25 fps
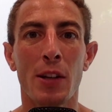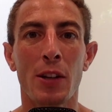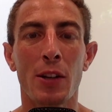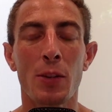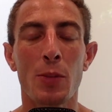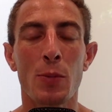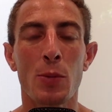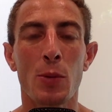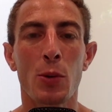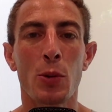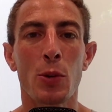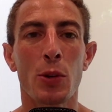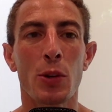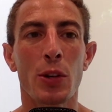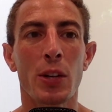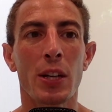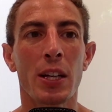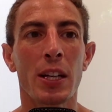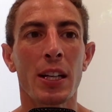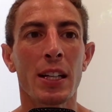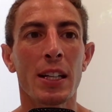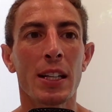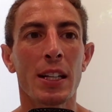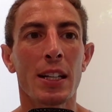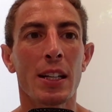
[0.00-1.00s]
a good mood
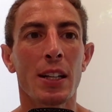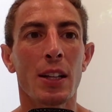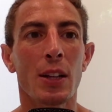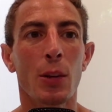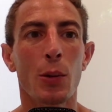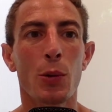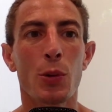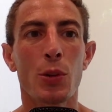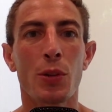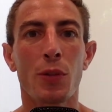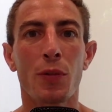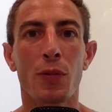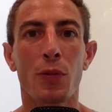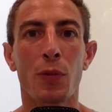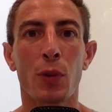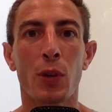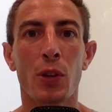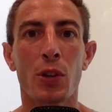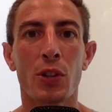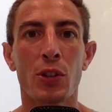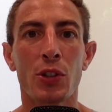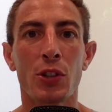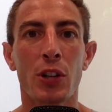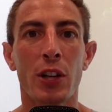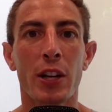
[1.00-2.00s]
losing
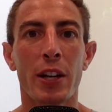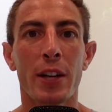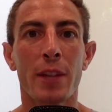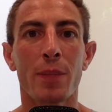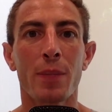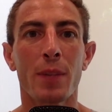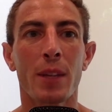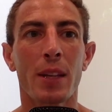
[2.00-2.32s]
four straight.